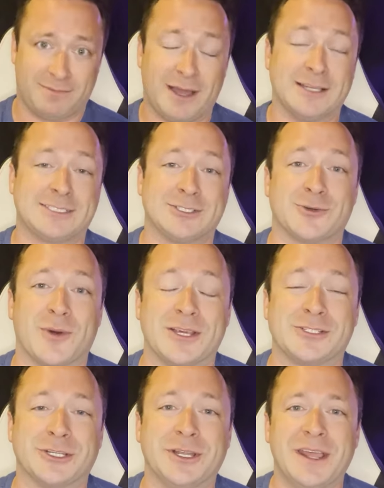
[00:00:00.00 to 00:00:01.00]
my
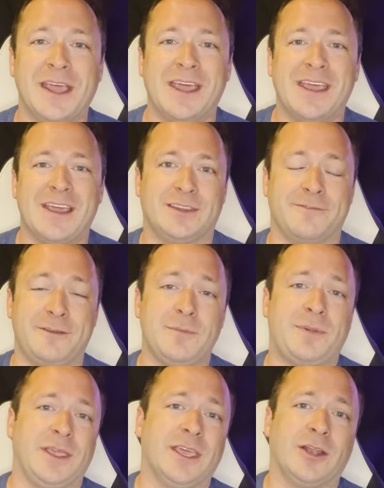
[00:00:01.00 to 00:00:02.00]
situation, the
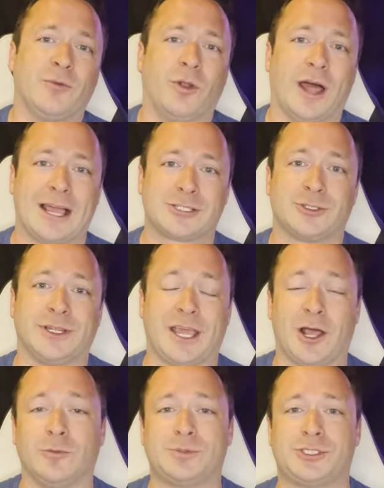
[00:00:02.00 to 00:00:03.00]
VPN will actually
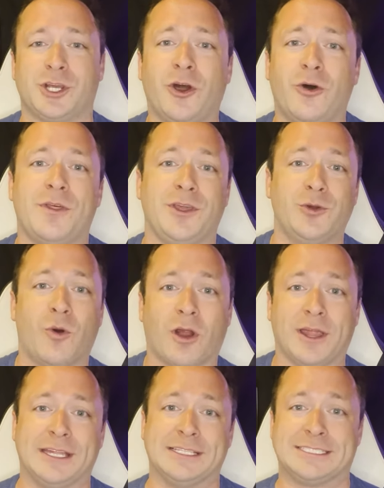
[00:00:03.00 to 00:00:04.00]
help show that you
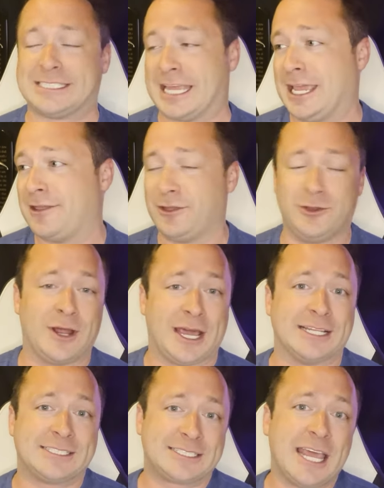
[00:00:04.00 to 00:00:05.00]
are in, say, the
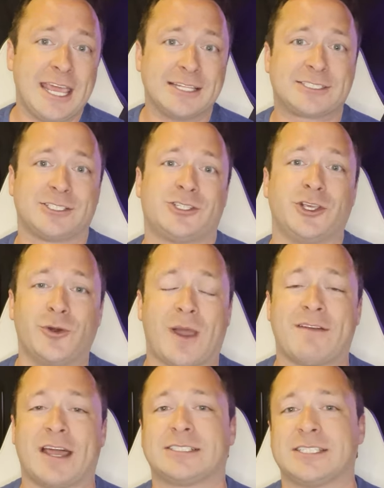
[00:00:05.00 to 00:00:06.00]
United States, so you
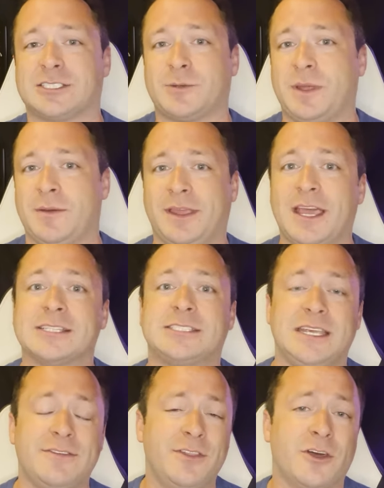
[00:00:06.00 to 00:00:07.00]
have access to PBS,
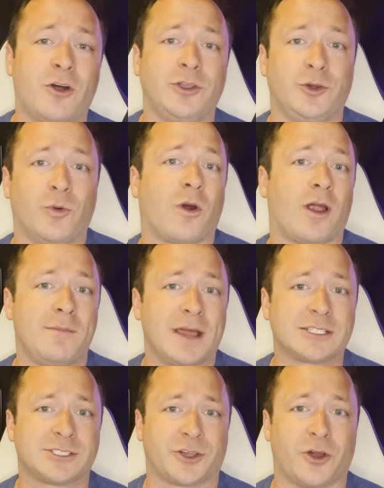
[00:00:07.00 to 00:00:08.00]
even though you are in
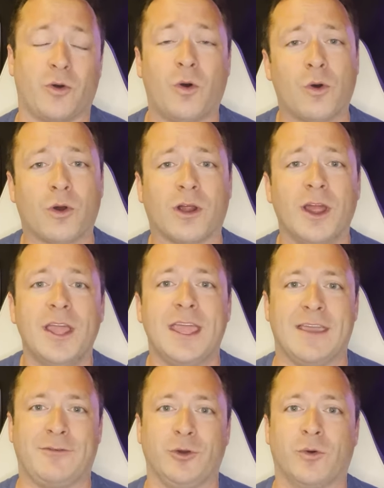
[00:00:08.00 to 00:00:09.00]
Mexico. Or
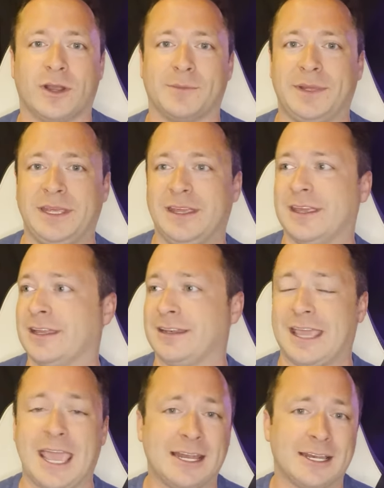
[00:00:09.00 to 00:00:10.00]
if you want to be in
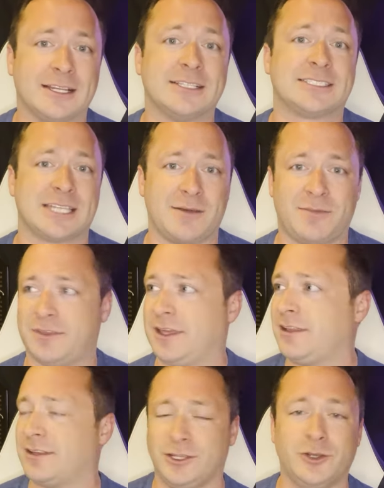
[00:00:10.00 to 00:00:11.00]
Canada, same
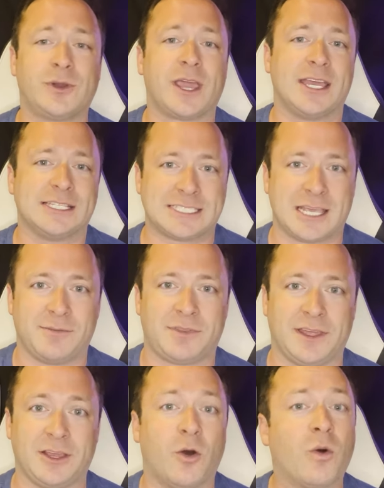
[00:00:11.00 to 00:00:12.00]
thing, the UK, same
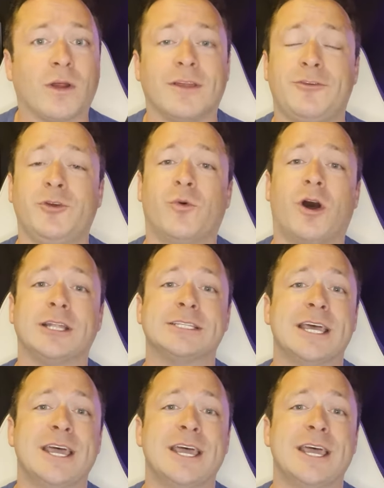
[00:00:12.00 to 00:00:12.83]
thing. Or if you want